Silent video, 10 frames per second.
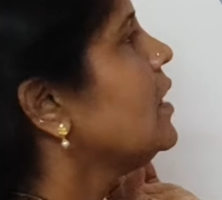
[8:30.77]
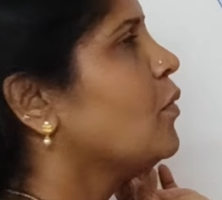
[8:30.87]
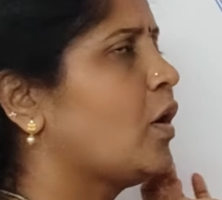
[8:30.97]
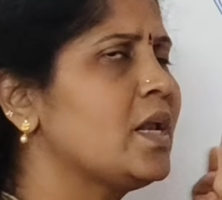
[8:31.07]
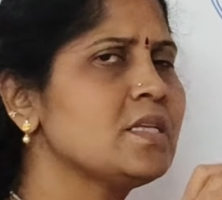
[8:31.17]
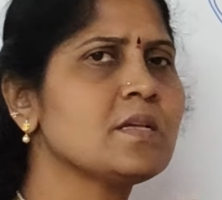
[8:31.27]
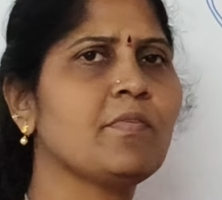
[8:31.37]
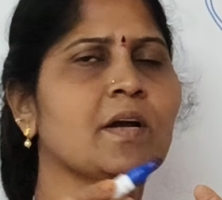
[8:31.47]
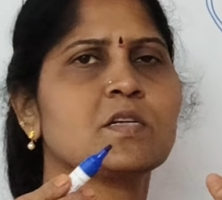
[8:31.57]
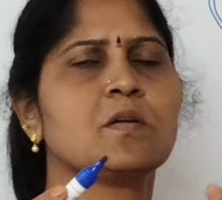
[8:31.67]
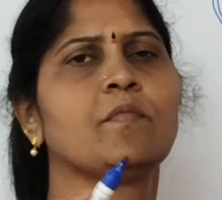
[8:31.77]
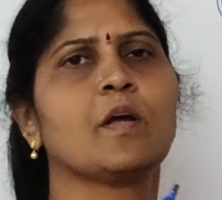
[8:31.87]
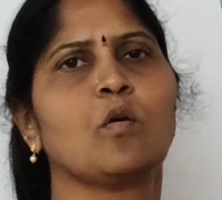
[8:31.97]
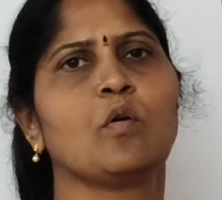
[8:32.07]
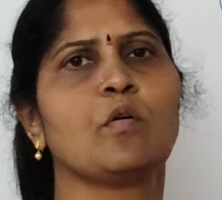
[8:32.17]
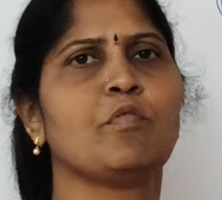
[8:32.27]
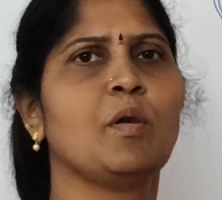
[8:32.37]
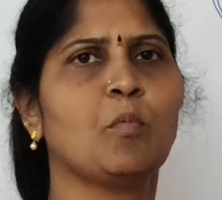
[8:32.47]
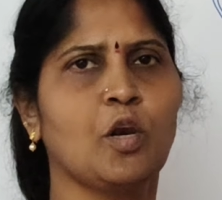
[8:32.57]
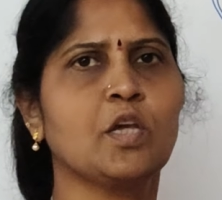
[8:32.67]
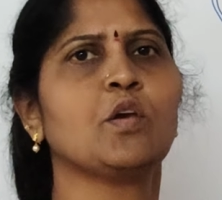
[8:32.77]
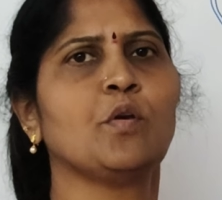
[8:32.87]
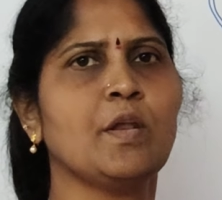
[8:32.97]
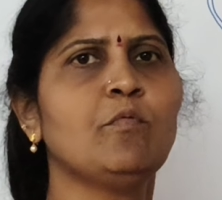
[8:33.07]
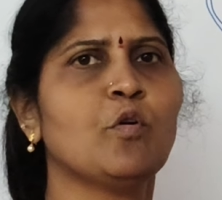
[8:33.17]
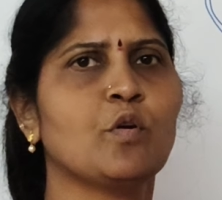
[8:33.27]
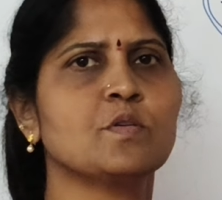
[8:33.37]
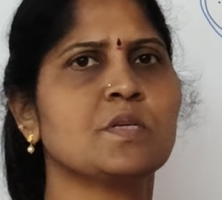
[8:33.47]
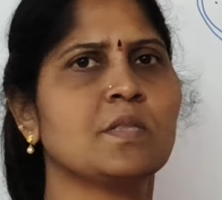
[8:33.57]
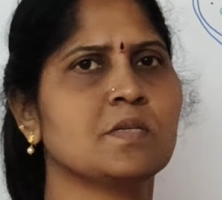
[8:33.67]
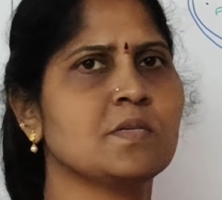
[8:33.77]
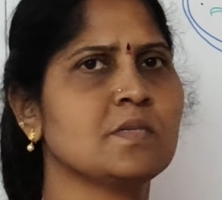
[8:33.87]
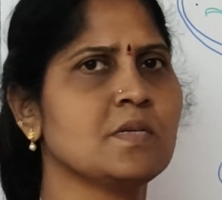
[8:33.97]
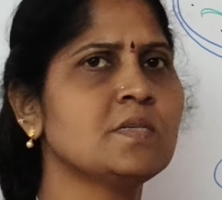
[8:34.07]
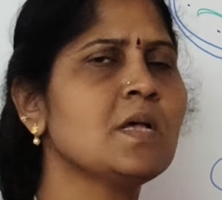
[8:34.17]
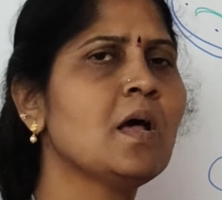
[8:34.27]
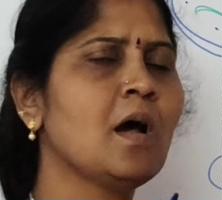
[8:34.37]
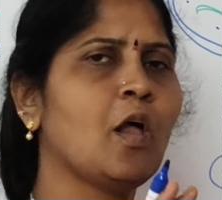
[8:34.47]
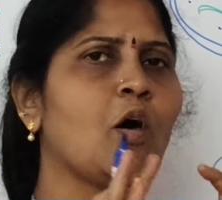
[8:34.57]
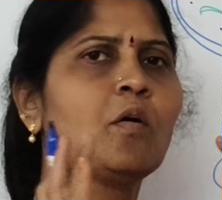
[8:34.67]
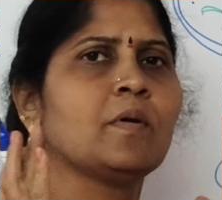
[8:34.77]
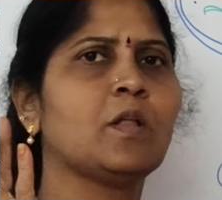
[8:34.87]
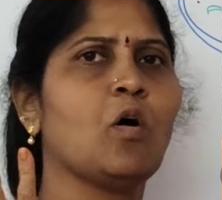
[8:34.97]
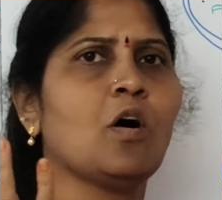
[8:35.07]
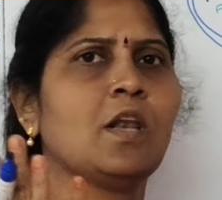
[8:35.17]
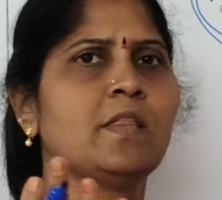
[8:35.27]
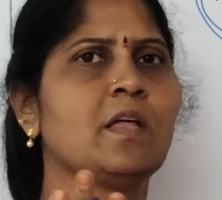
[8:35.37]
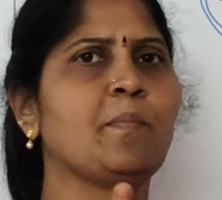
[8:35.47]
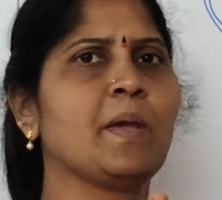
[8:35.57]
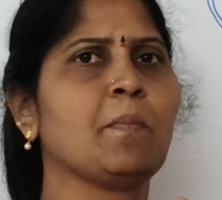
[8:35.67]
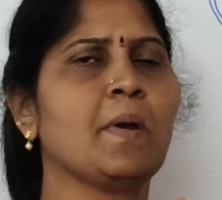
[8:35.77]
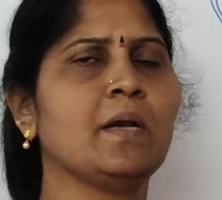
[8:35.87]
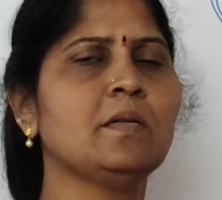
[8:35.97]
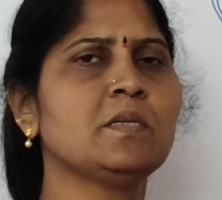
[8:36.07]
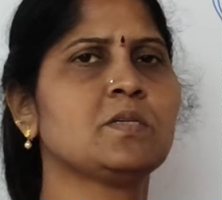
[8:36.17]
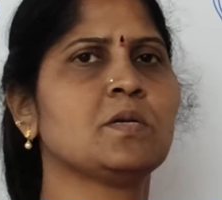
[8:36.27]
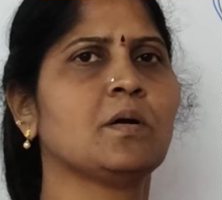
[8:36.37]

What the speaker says: What is the function of the chlorophyll molecule in photosynthesis is, along with all other pigments,